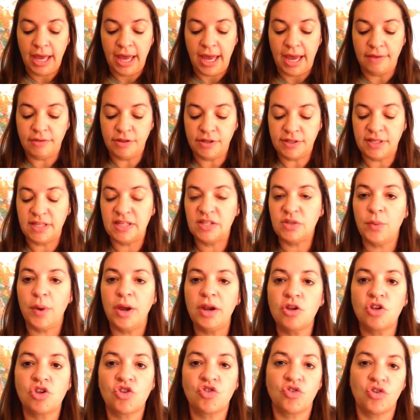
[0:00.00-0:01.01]
And this is a way
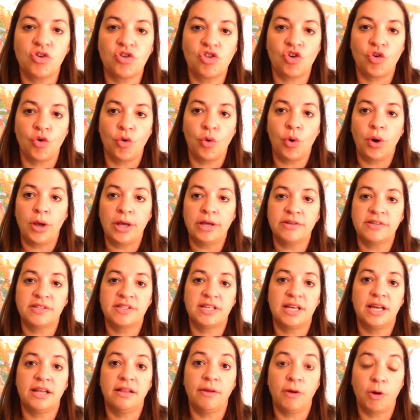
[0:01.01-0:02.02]
to stretch your
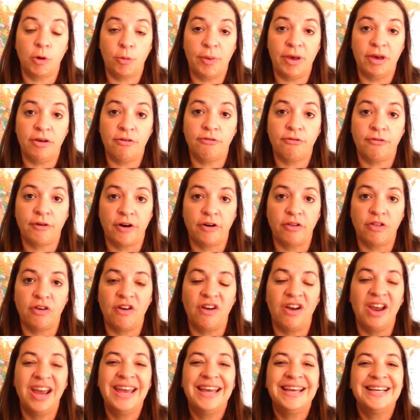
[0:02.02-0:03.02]
oils a little bit
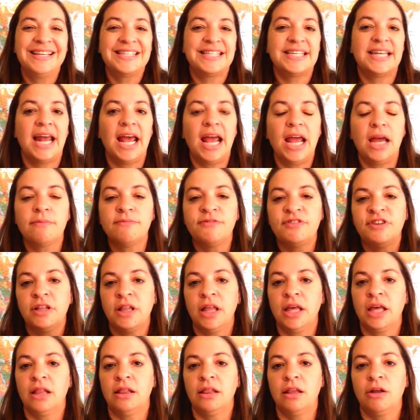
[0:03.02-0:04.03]
further. Today I'm
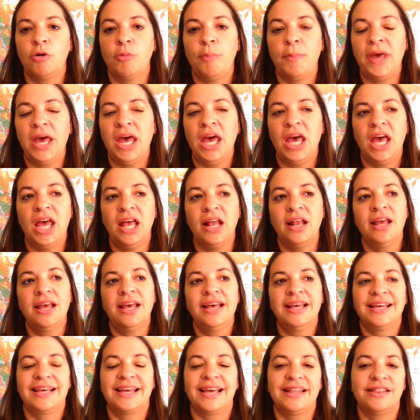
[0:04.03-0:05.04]
feeling a little bit,
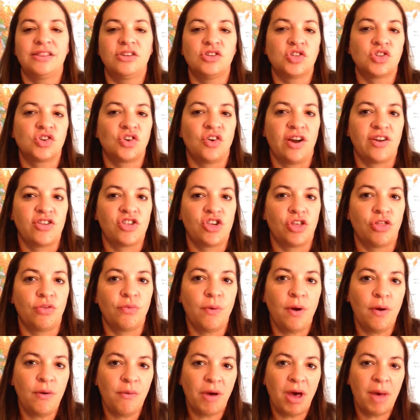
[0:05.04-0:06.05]
got the scratchy
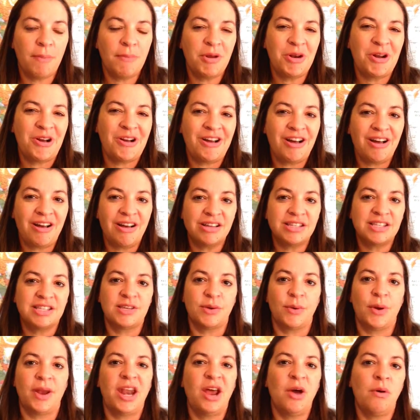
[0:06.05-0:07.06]
throat coming on.
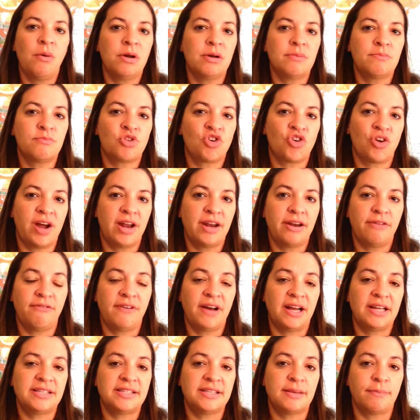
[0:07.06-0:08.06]
So I know I'm trying to
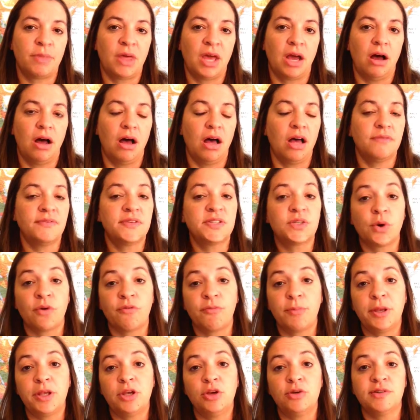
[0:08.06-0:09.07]
fight something off. So
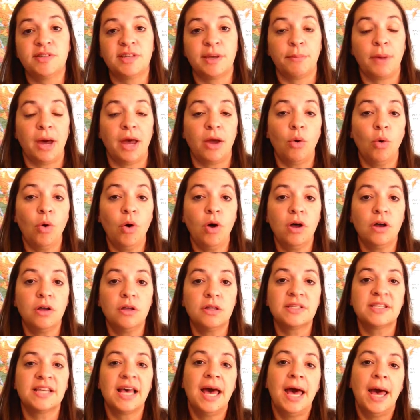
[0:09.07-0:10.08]
I've been using my
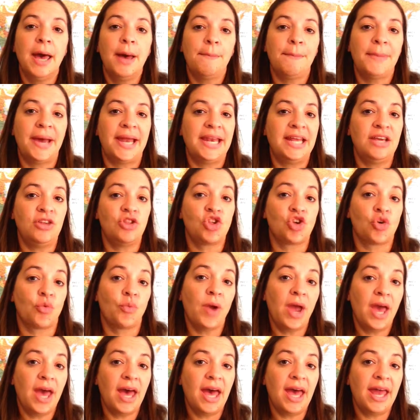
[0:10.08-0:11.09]
oils, my Ninja
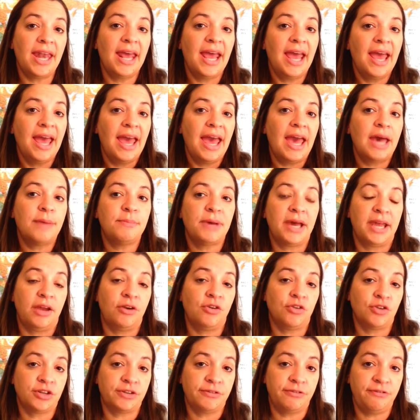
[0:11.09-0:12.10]
Red, and my
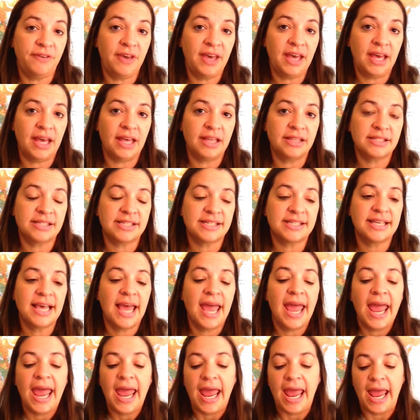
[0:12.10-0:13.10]
Inner Defense.
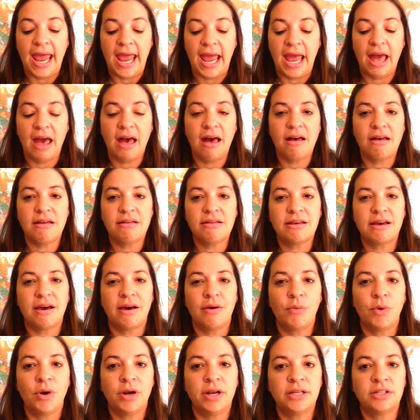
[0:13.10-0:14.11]
And
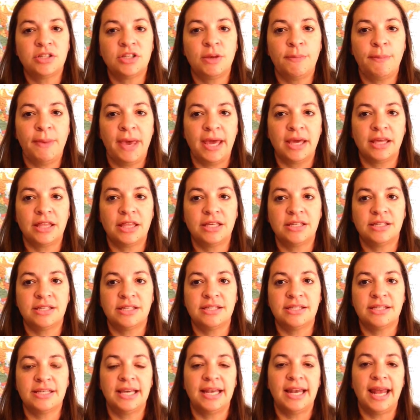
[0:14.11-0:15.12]
I wanted to make
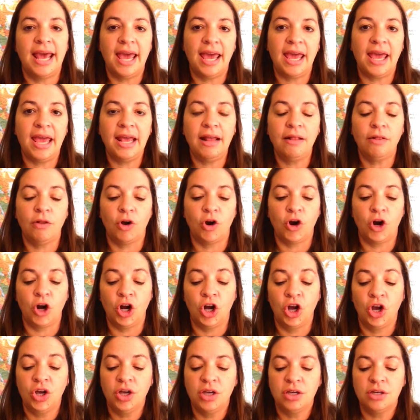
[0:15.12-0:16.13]
this
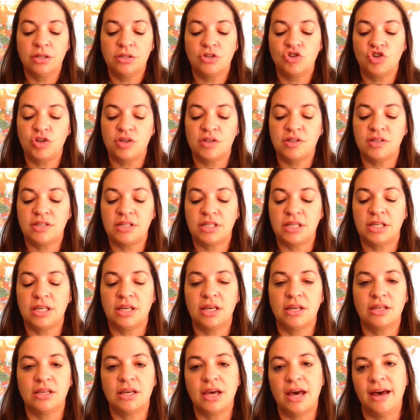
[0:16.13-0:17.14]
inhaler just
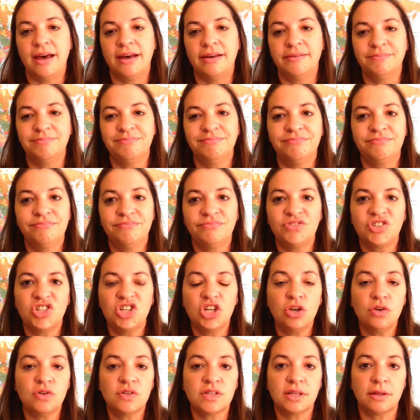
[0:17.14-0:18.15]

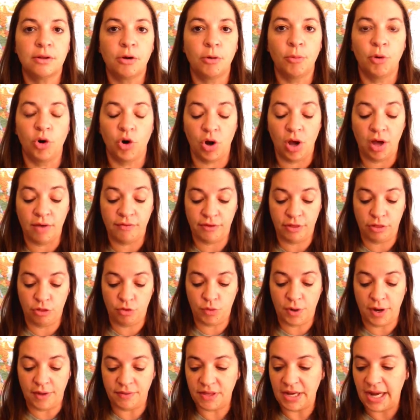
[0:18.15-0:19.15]
to use a little more often
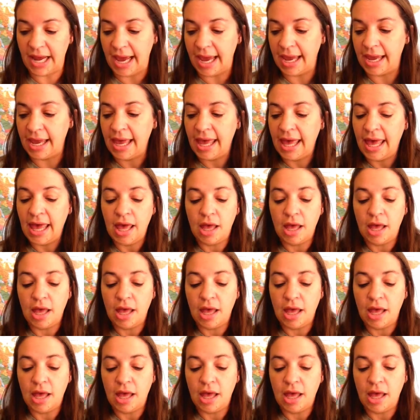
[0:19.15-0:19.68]
throughout the day.